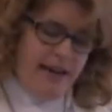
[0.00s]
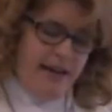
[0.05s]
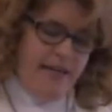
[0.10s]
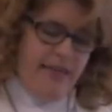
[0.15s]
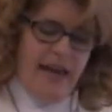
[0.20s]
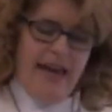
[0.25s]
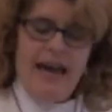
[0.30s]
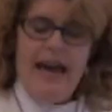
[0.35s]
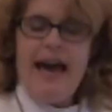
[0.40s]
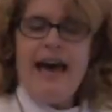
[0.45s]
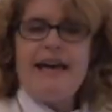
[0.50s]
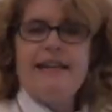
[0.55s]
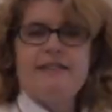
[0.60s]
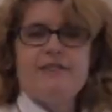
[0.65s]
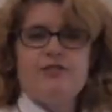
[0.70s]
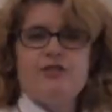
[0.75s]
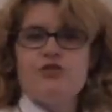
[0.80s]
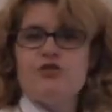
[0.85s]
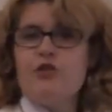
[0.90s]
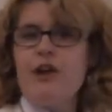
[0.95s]
they had
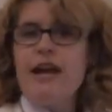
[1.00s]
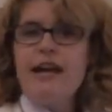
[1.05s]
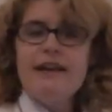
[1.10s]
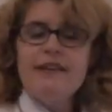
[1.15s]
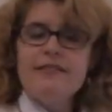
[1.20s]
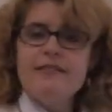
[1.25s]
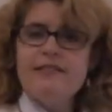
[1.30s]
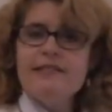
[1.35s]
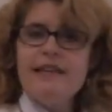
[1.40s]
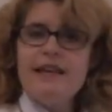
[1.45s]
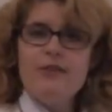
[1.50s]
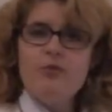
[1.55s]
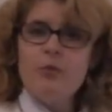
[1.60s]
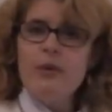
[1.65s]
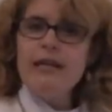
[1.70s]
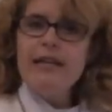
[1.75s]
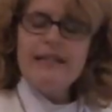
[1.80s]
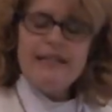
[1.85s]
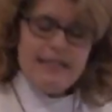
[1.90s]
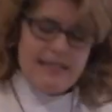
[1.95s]
strengths and
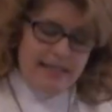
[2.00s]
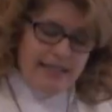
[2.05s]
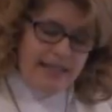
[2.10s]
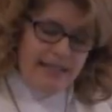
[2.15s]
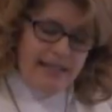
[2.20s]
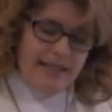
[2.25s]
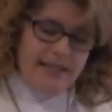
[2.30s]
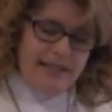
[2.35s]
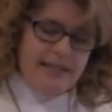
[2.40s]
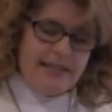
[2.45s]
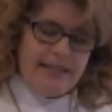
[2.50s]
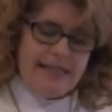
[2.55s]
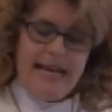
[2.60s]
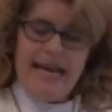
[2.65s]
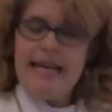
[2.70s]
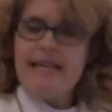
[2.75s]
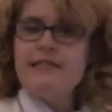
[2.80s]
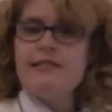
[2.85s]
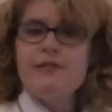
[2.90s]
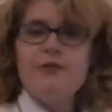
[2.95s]
weaknesses,
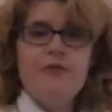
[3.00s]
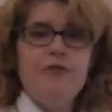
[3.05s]
days of